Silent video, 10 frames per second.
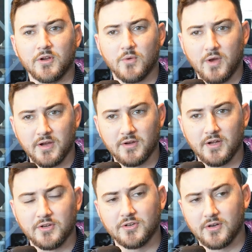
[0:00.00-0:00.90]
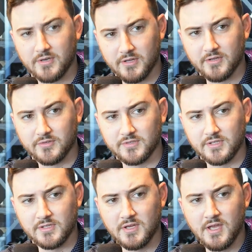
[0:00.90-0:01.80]
acquire it under our
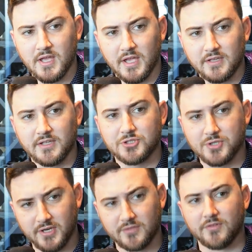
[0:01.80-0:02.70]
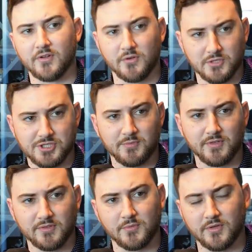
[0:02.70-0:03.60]
LLC and then transfer the ownership to
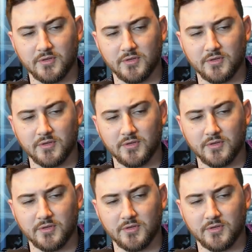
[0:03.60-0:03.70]
someone